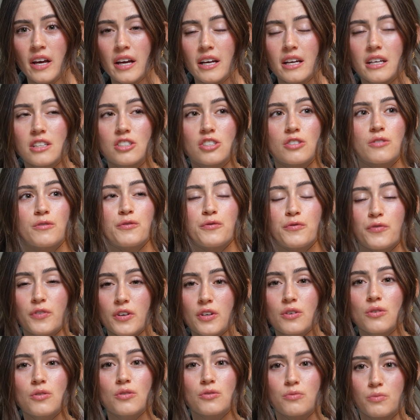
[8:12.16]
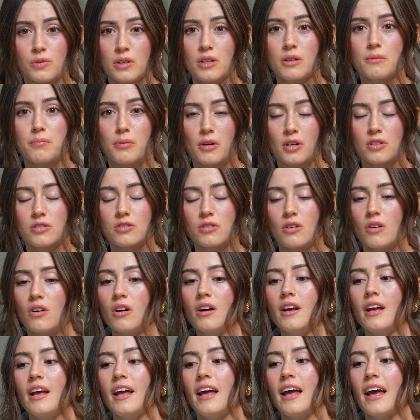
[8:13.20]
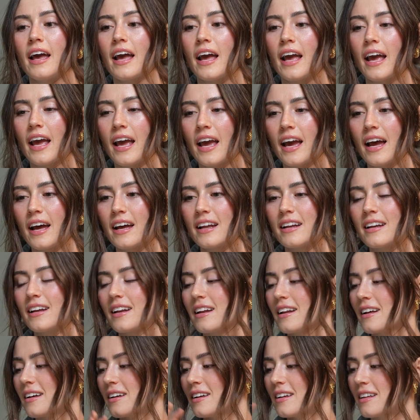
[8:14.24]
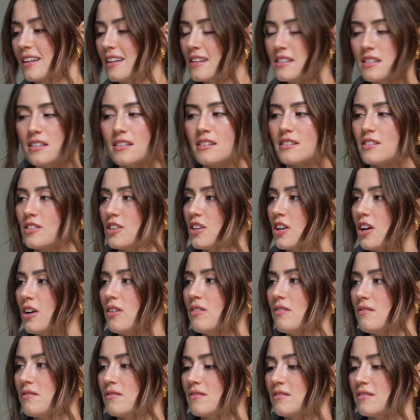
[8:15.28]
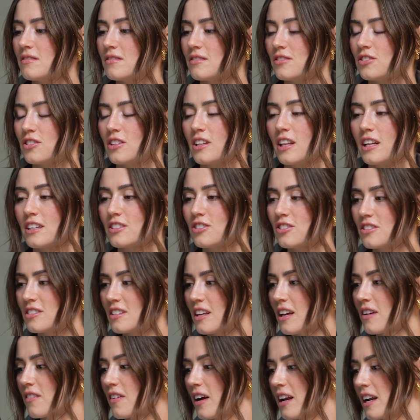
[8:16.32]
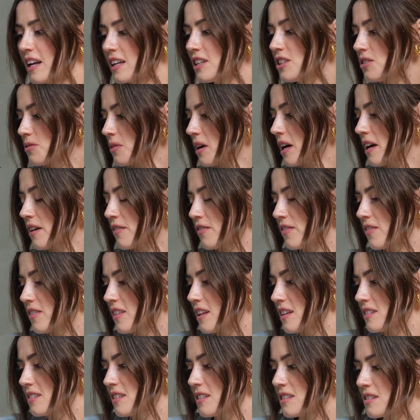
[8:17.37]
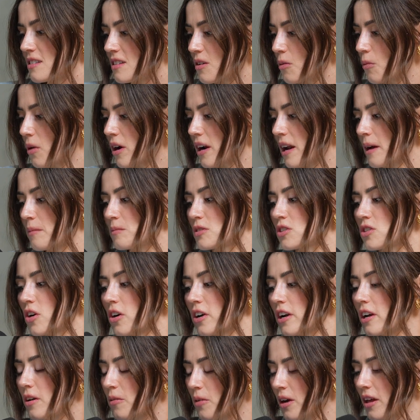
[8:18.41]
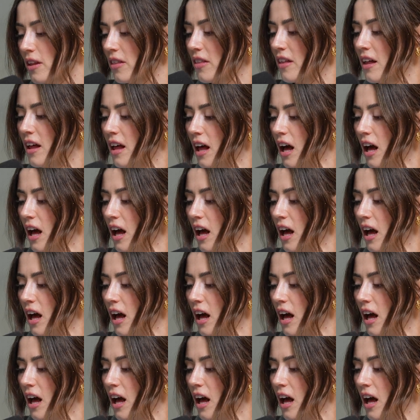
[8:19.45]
It just feels really personal. And this is, you know, let's just get right into it. If this is the one I'm starting with.